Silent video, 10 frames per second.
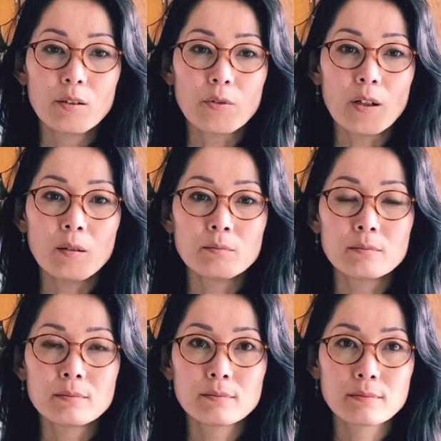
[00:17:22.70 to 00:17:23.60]

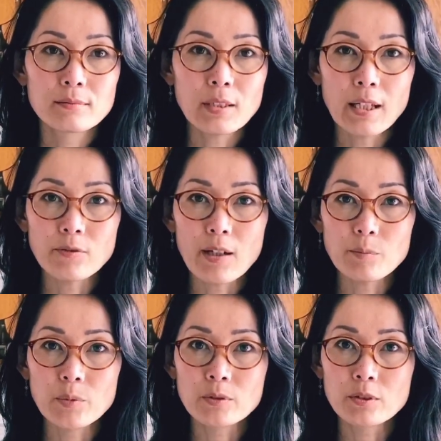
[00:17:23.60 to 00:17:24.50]
from life
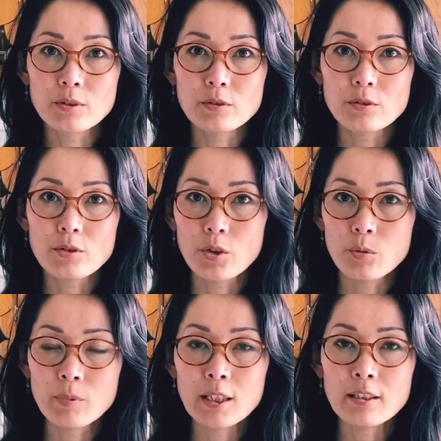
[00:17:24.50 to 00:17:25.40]
happens
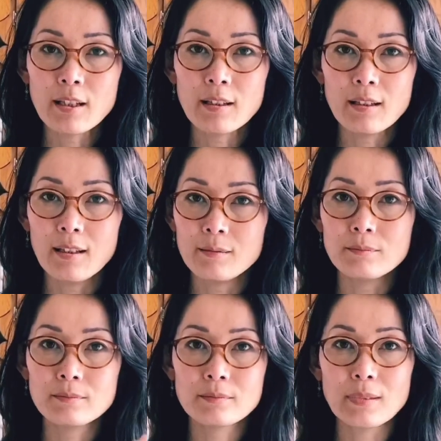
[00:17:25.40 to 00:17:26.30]
to me that
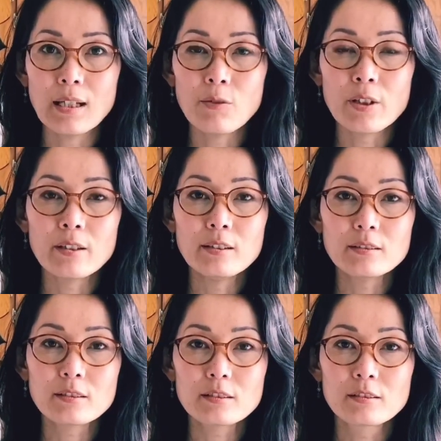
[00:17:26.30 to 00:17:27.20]

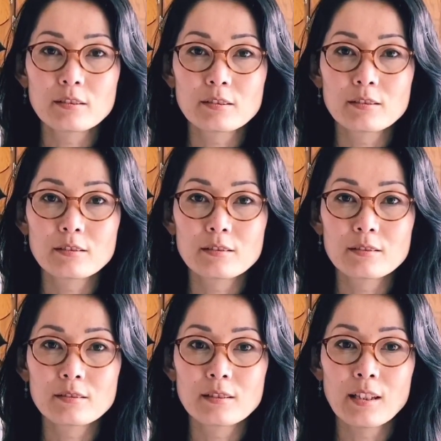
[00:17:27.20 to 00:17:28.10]
awareness
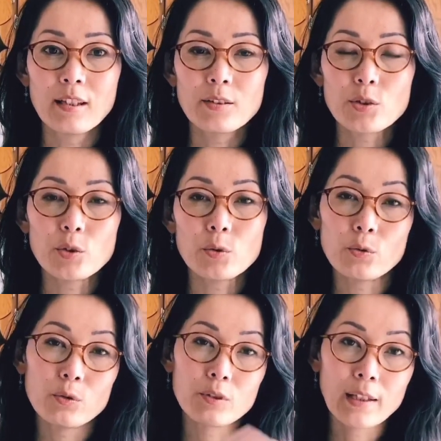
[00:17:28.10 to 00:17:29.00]

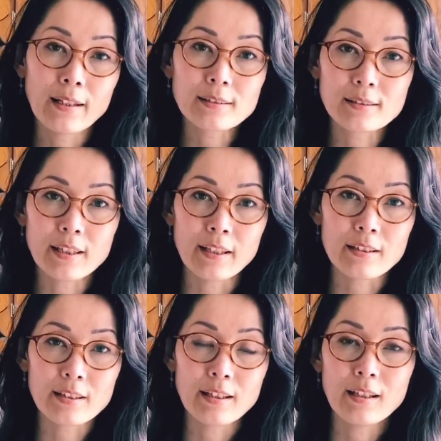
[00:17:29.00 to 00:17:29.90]
to next
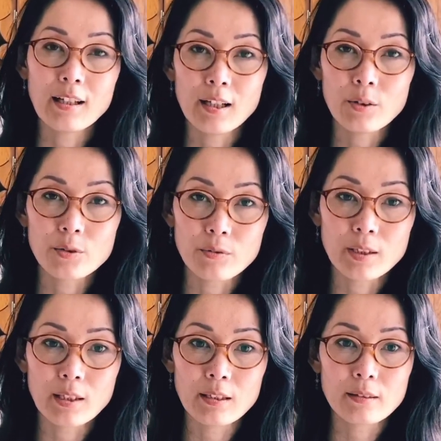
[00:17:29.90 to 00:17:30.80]
stage, how do we
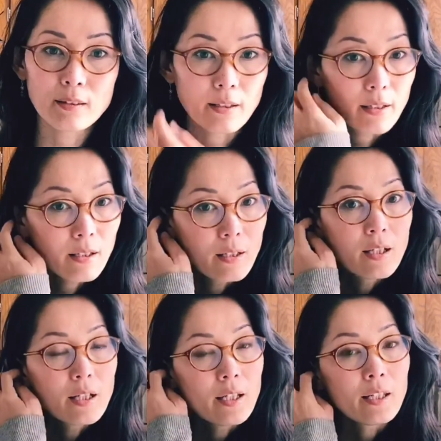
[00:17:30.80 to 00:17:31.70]
get there?
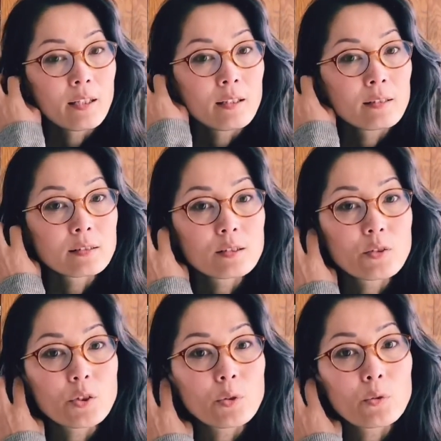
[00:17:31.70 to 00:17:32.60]
Is
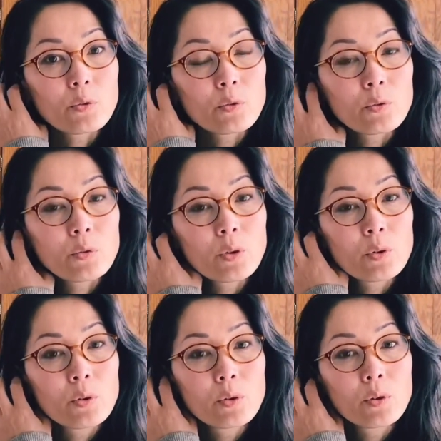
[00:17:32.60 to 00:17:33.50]
to
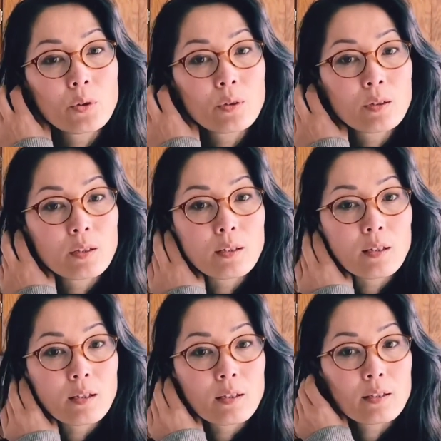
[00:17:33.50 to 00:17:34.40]

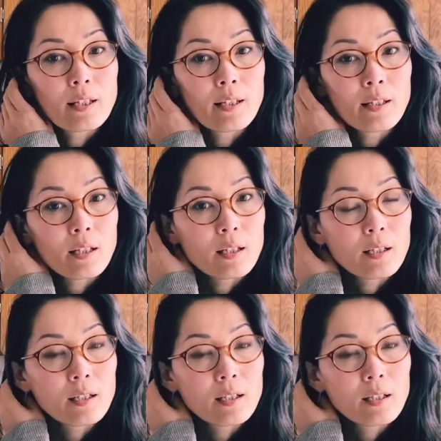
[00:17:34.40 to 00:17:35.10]
think